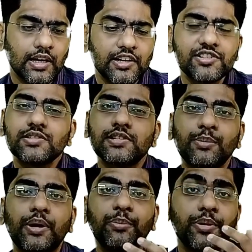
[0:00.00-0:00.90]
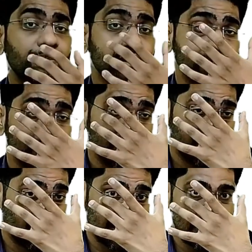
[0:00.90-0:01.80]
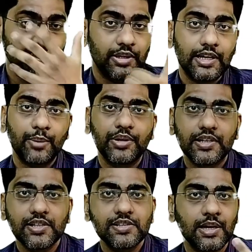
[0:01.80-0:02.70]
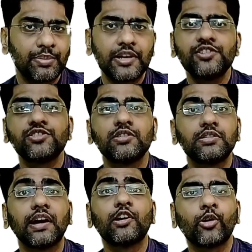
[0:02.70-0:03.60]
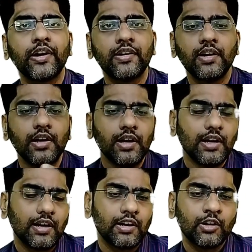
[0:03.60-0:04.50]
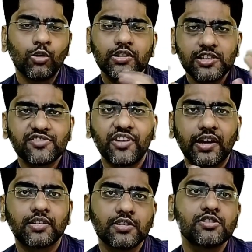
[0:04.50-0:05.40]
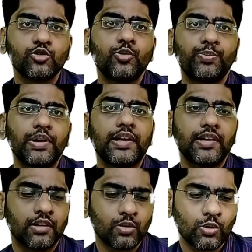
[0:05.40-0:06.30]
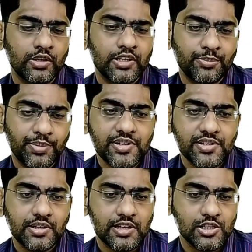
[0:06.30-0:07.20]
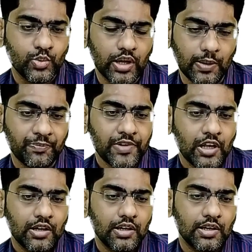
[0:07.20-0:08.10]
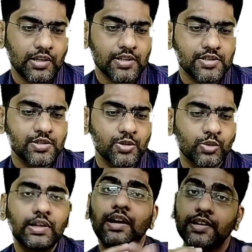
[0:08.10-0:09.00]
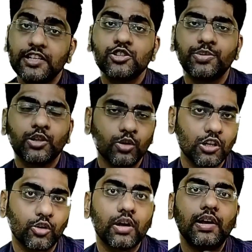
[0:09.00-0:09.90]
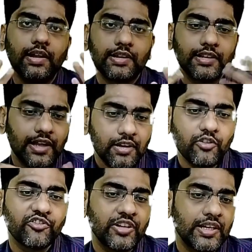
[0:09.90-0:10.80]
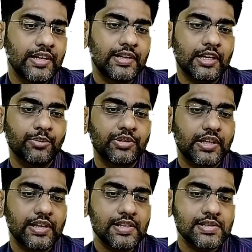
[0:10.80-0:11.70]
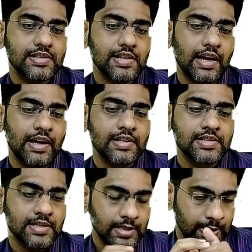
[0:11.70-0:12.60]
conditions that might be missed. For example, diabetes, hypertension, thyroid, and all these factors do play a role in depression as well. So that needs to be ruled out. And then we take up the case as